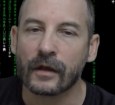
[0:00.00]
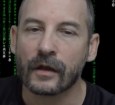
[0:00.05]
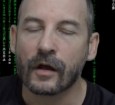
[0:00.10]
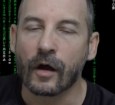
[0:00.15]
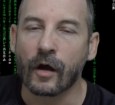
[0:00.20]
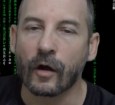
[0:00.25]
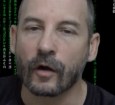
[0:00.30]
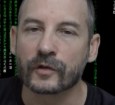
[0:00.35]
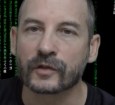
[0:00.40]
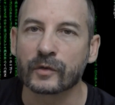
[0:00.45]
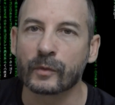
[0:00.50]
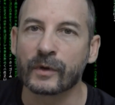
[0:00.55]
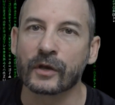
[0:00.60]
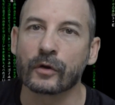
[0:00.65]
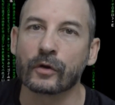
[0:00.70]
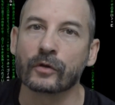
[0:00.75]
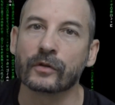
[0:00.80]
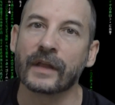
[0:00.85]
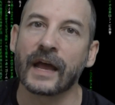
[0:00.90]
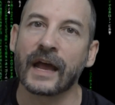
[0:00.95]
also we
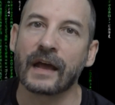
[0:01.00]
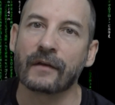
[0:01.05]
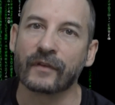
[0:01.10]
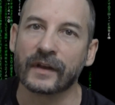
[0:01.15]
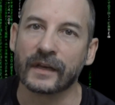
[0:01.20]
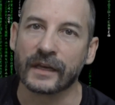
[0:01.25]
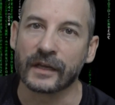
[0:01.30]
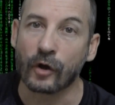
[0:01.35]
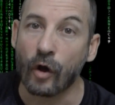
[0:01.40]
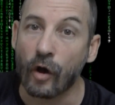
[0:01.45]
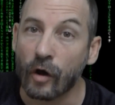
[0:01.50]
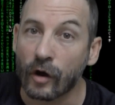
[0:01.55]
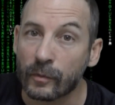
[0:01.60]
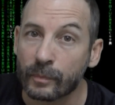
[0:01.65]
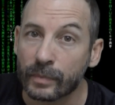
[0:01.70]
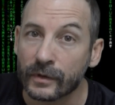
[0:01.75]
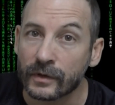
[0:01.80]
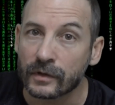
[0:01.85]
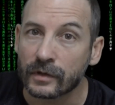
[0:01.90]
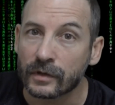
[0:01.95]
couldn't have any
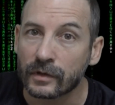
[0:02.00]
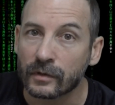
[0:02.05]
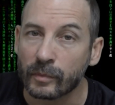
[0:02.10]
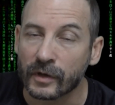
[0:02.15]
carpet,